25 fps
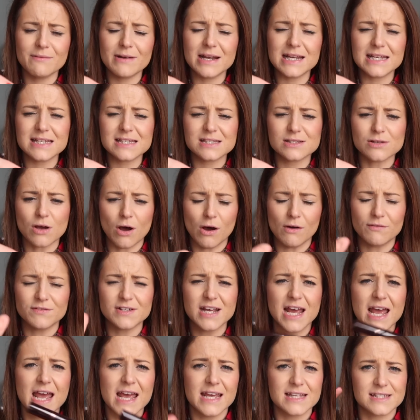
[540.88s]
really soft.
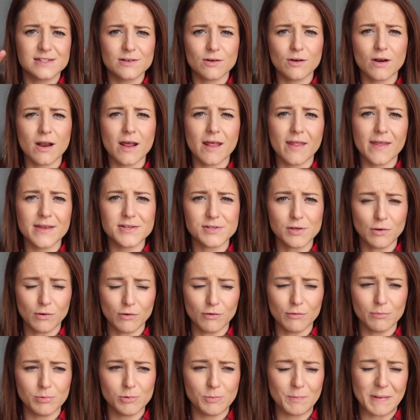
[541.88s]
It's not like those
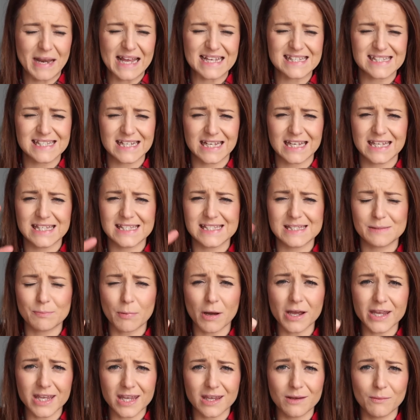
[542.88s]
horrible plasticky,
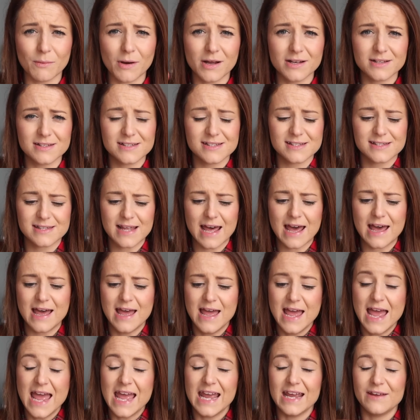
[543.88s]
spiky ones that
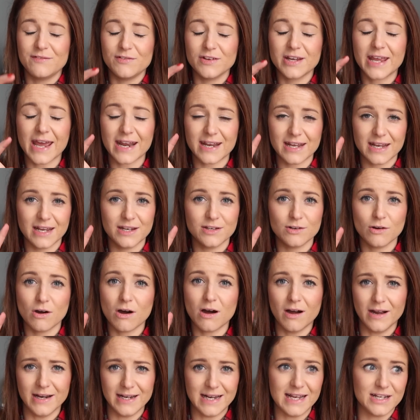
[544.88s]
if you get it in your
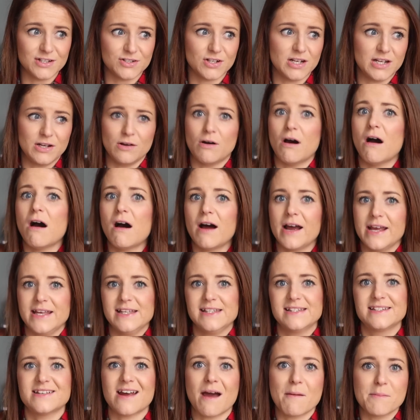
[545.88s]
eye, literally your eye
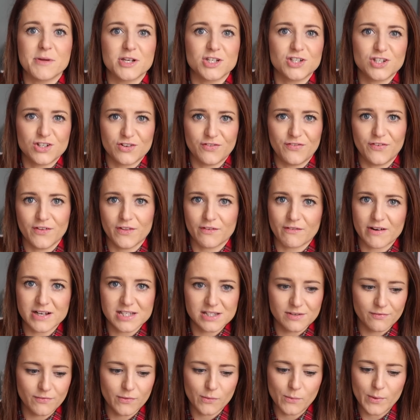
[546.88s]
is damaged for the
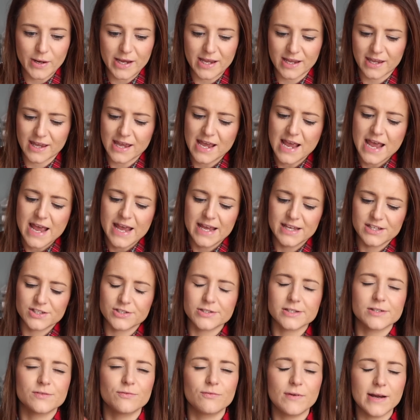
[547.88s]
rest of the week. It's
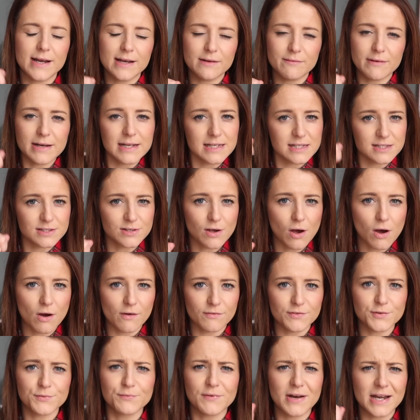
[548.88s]
just really, really
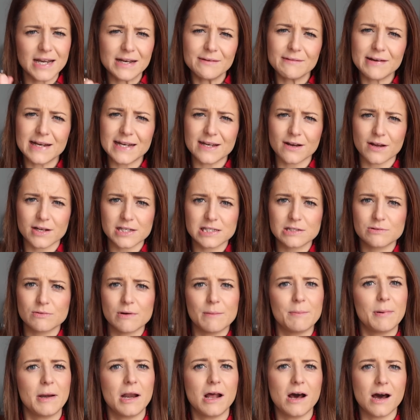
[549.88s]
soft, really, really nice to
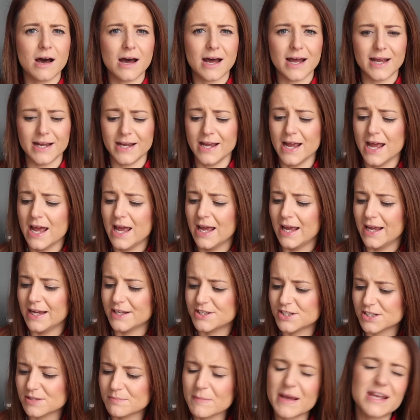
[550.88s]
apply. It
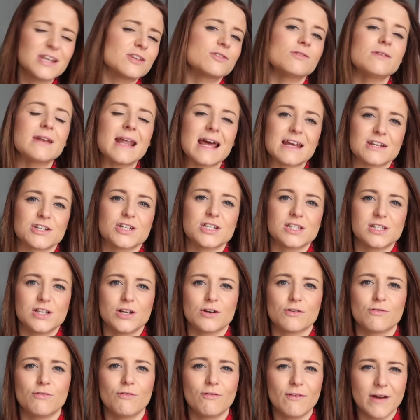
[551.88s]
just makes your lashes
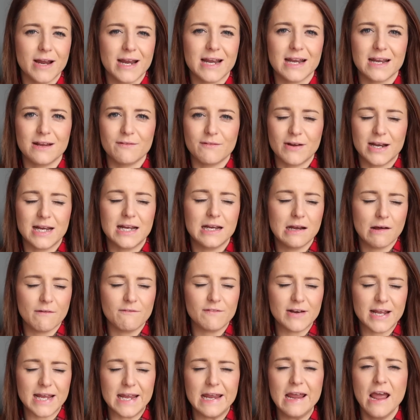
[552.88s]
look really, really
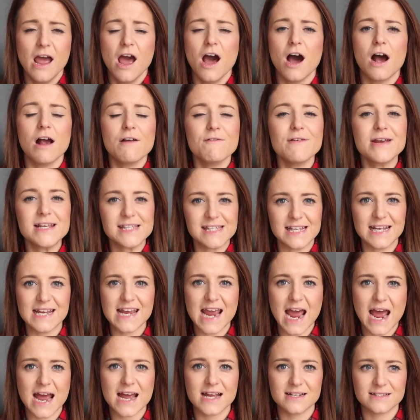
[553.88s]
lovely. I recently
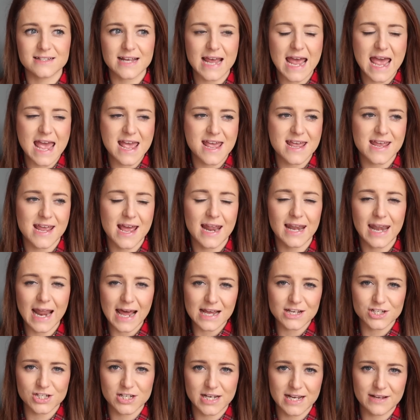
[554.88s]
had a
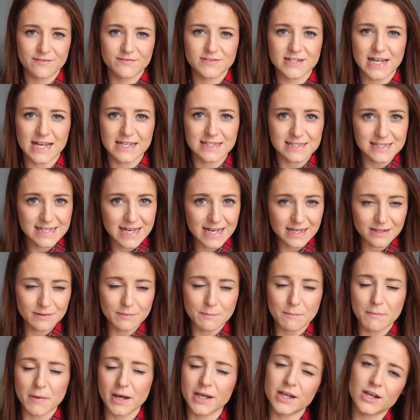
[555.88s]
lash lift and
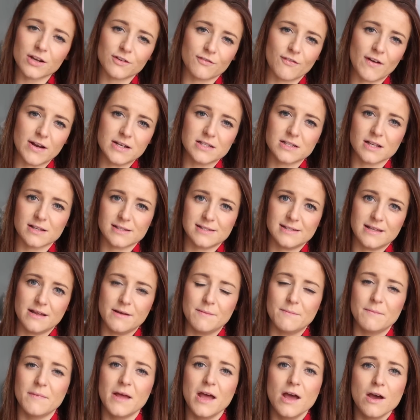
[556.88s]
tint. My good friend does
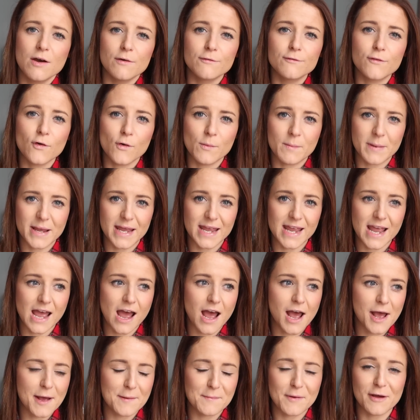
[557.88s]
them for me.
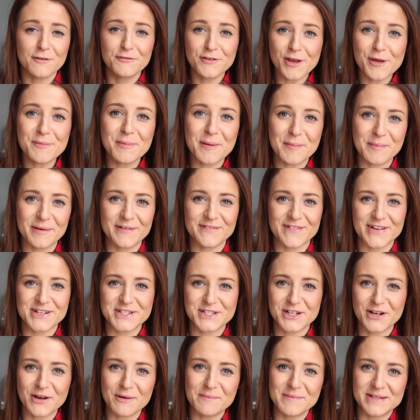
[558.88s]
A few people have
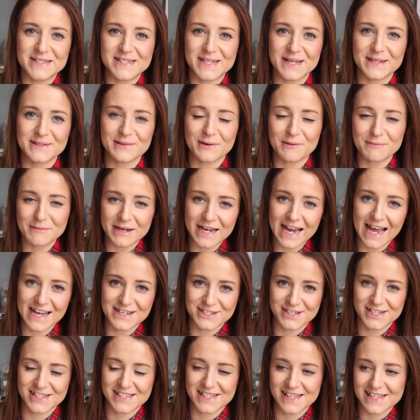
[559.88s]
actually commented on my
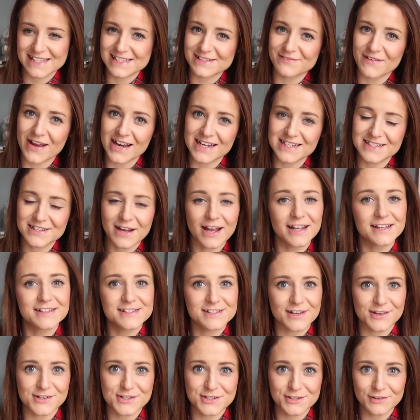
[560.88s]
lashes since I've had it done,
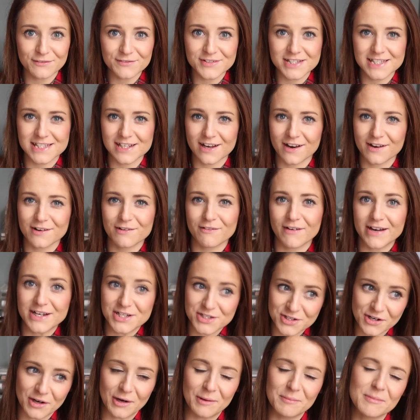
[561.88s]
so she's obviously done a great
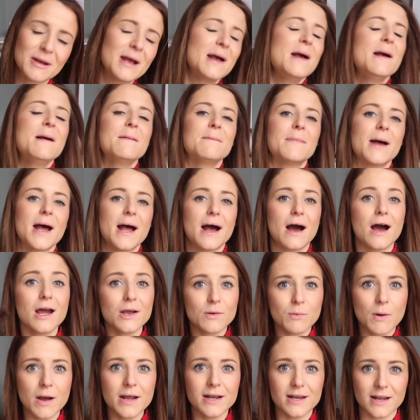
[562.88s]
job. But
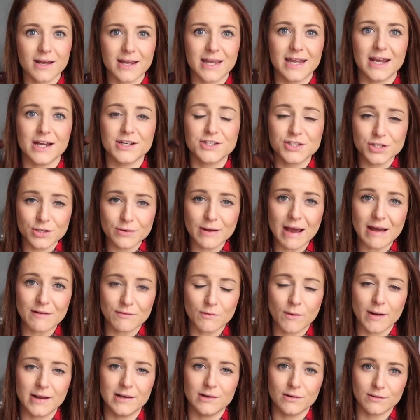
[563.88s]
I'm quite lucky. I do have
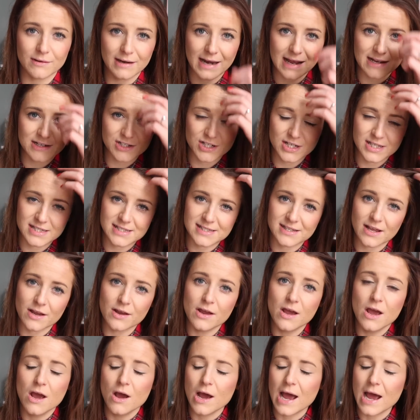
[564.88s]
quite long lashes, so